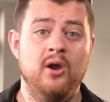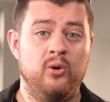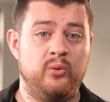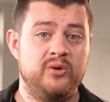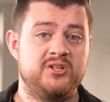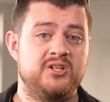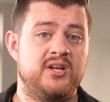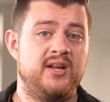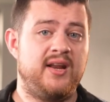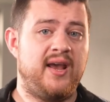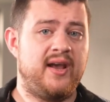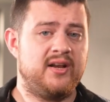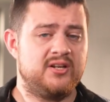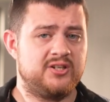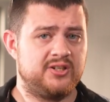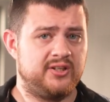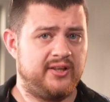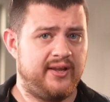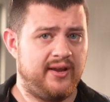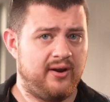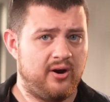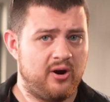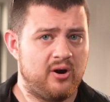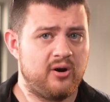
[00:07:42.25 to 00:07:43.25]
which can
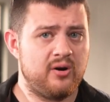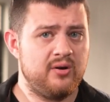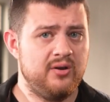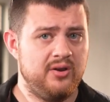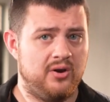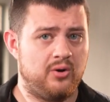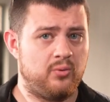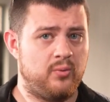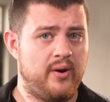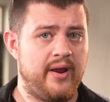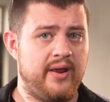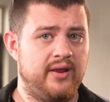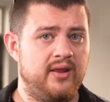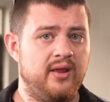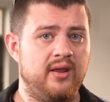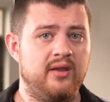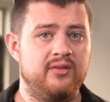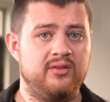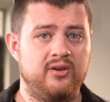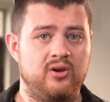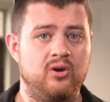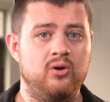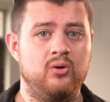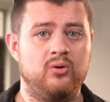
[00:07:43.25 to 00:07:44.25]
actually hurt your ranking in
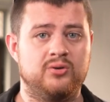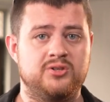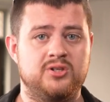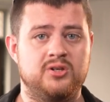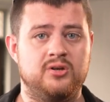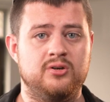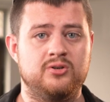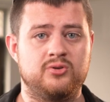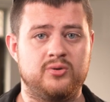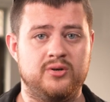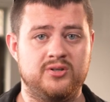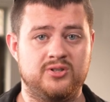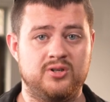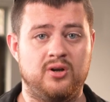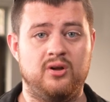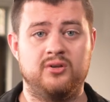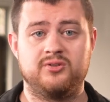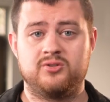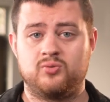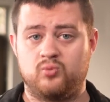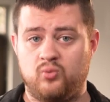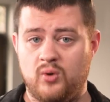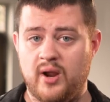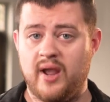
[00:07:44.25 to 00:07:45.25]
the Google search
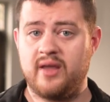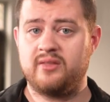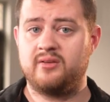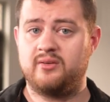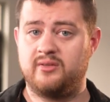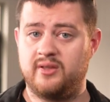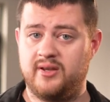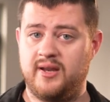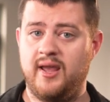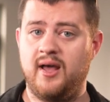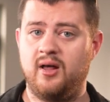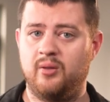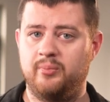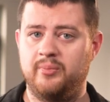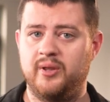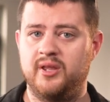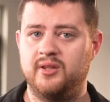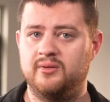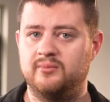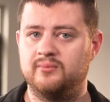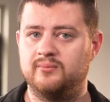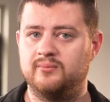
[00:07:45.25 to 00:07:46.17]
results rather than help it.